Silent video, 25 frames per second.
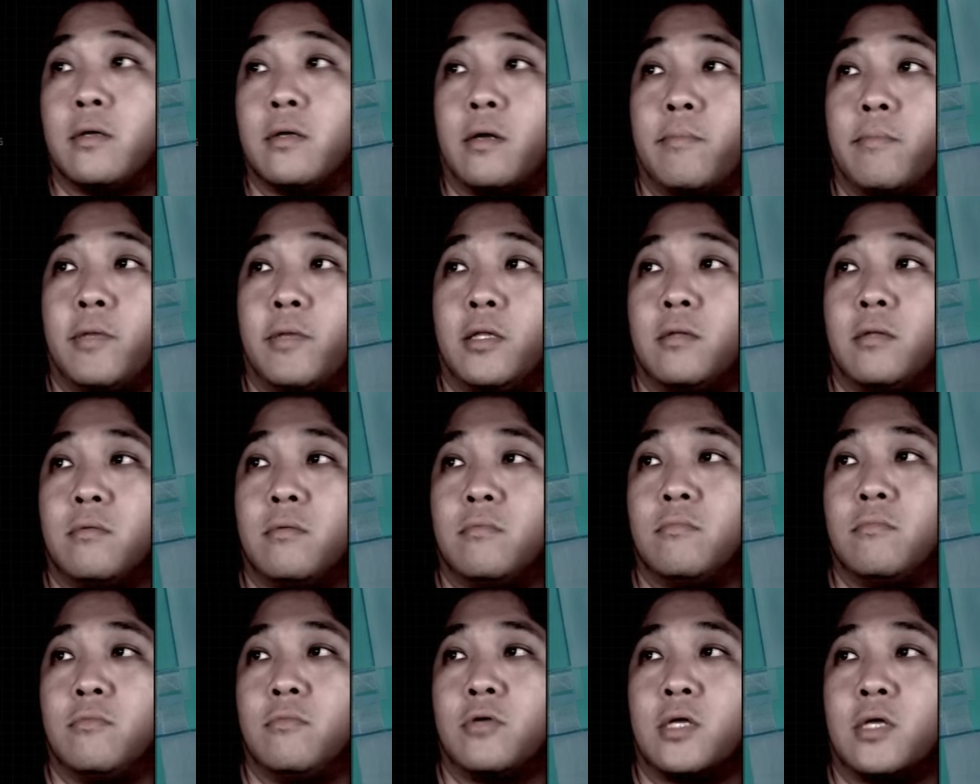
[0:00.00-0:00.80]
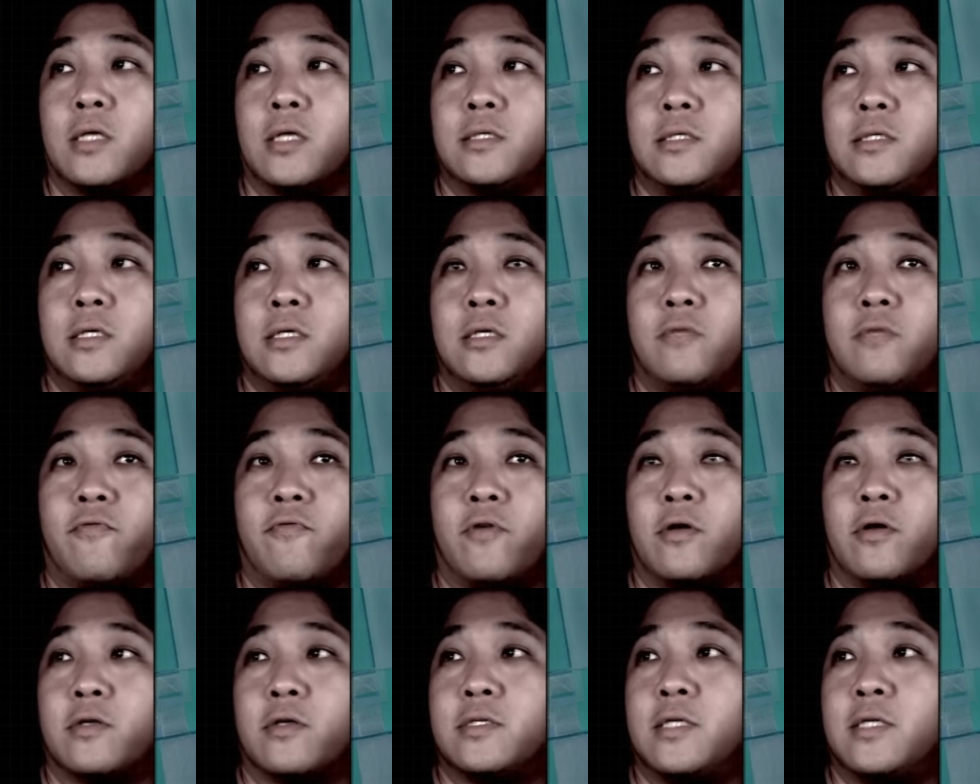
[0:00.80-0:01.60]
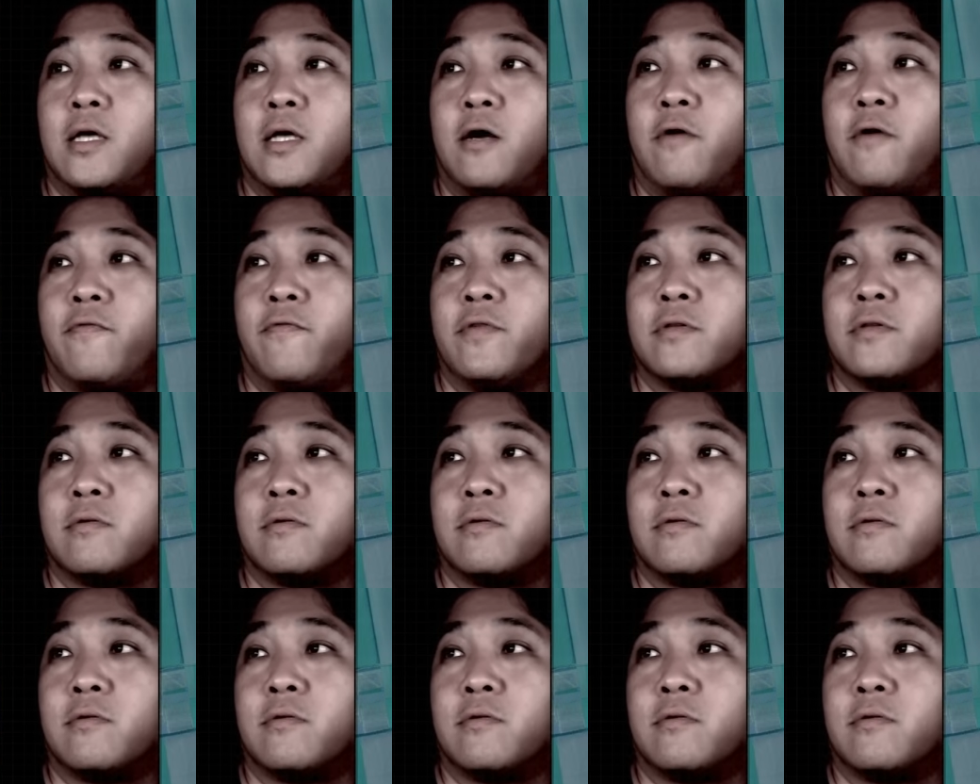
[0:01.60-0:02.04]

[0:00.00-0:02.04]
you can see it for yourself,